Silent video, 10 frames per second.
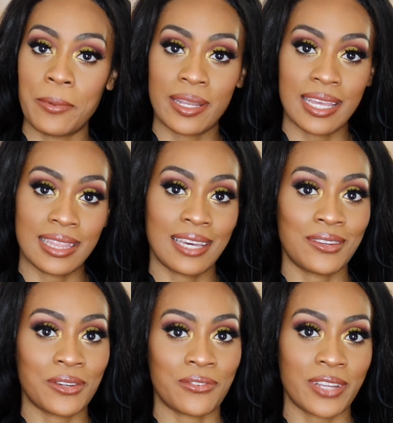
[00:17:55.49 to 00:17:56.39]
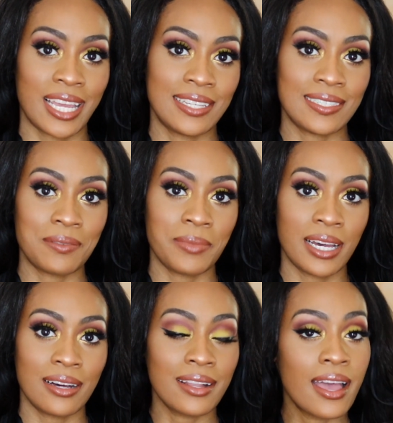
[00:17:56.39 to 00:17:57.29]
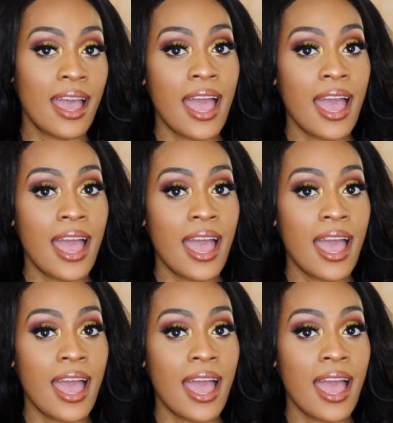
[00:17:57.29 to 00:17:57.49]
and hit that notification bell.